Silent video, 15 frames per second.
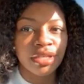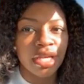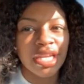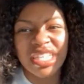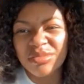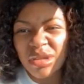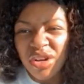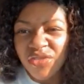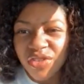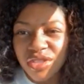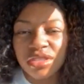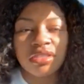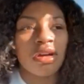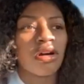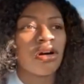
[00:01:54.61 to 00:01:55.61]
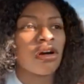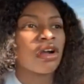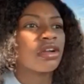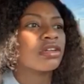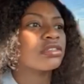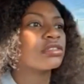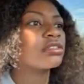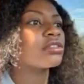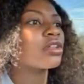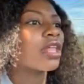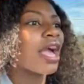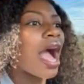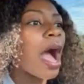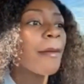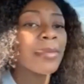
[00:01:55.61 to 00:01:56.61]
And it's my first car because you know,
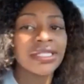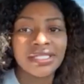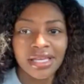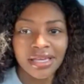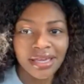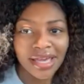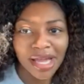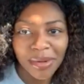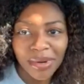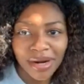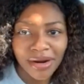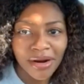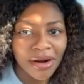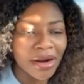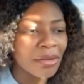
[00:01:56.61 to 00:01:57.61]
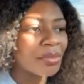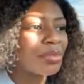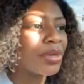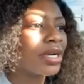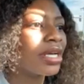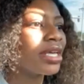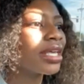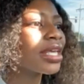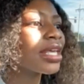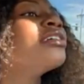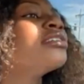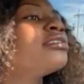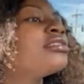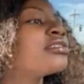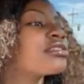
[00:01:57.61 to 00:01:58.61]
like I'm gonna take care of my car, but
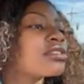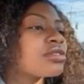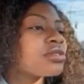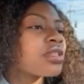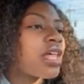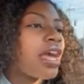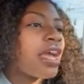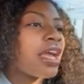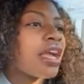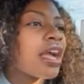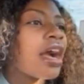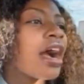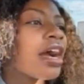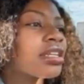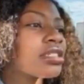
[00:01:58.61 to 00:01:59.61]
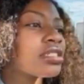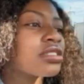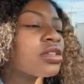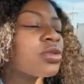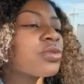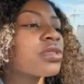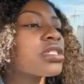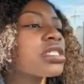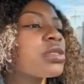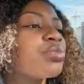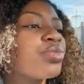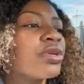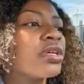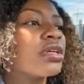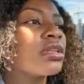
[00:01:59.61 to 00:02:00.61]
you know, like I just don't want to
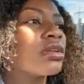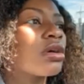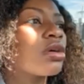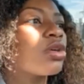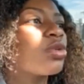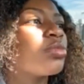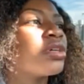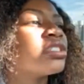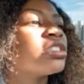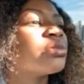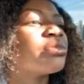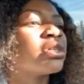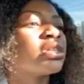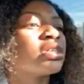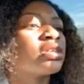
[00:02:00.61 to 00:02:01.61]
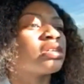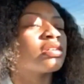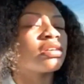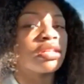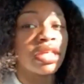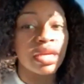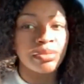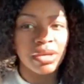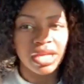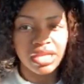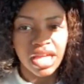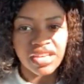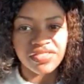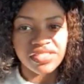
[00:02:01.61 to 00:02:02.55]
spend a whole bunch of money or like my life